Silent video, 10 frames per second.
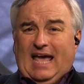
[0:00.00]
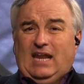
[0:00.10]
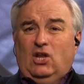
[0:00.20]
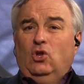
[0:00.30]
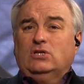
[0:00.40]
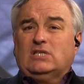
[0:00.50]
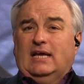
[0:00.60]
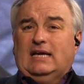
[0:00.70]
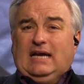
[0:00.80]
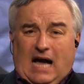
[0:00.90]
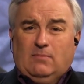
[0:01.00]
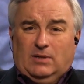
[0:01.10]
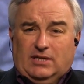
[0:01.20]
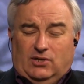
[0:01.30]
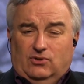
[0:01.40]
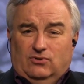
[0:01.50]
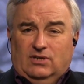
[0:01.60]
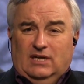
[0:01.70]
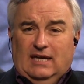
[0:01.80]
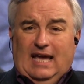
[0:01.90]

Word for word: and it looks like gobbledygook.